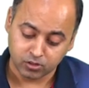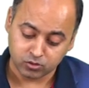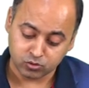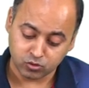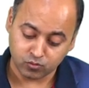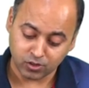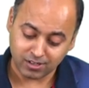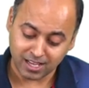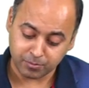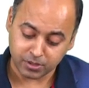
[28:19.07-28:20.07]
So,
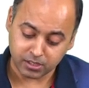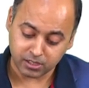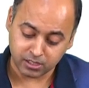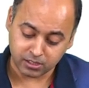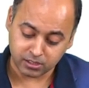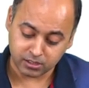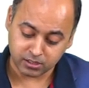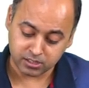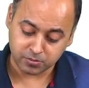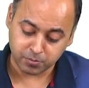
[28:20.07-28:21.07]
what will happen in
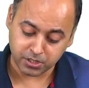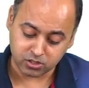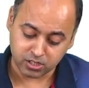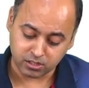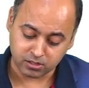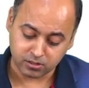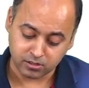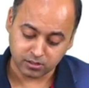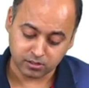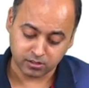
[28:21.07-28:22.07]
this patient?
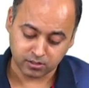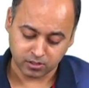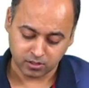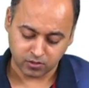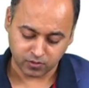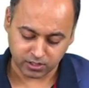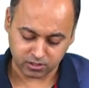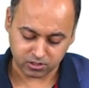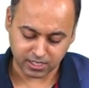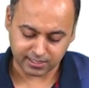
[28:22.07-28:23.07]
When
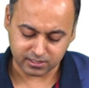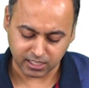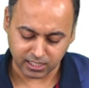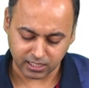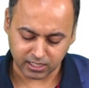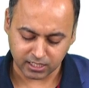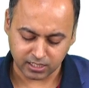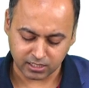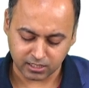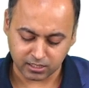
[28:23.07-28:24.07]
he starts running
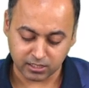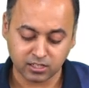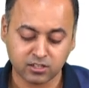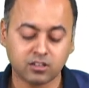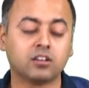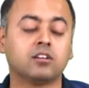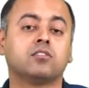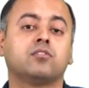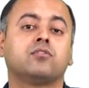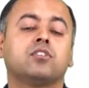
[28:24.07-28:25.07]
in the
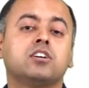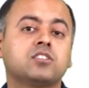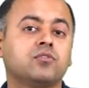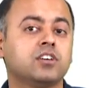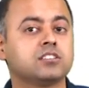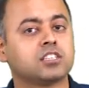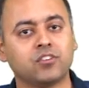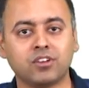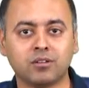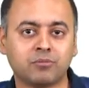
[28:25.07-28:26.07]
first phase,
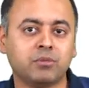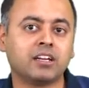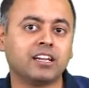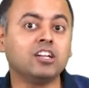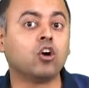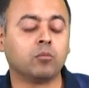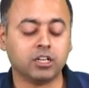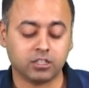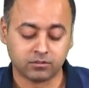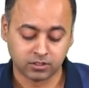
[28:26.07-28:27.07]
he will be running
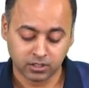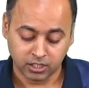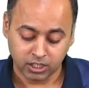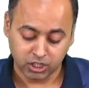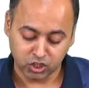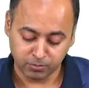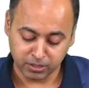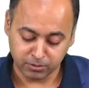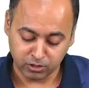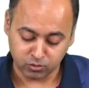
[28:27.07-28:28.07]
normally. He will
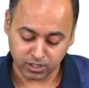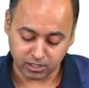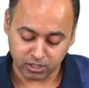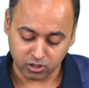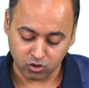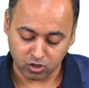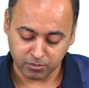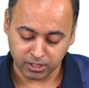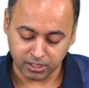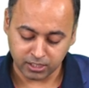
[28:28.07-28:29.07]
be able to run
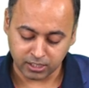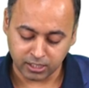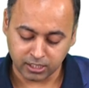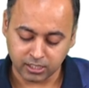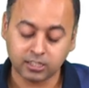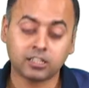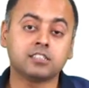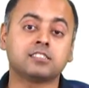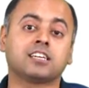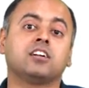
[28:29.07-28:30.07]
normally in
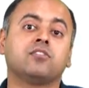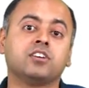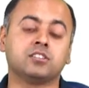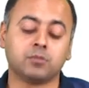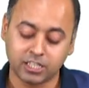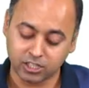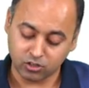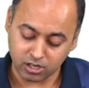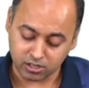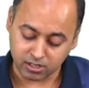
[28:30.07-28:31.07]
the second phase, but he
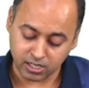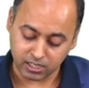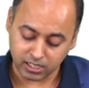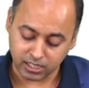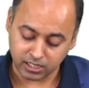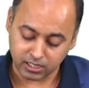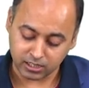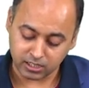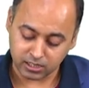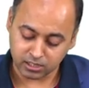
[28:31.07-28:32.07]
cannot run in
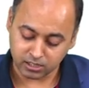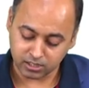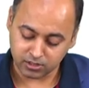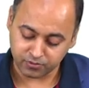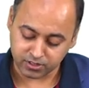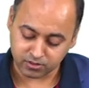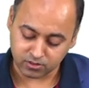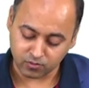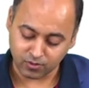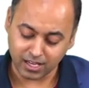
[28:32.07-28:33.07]
the third
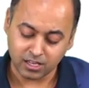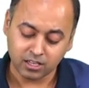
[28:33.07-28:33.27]
phase. Why?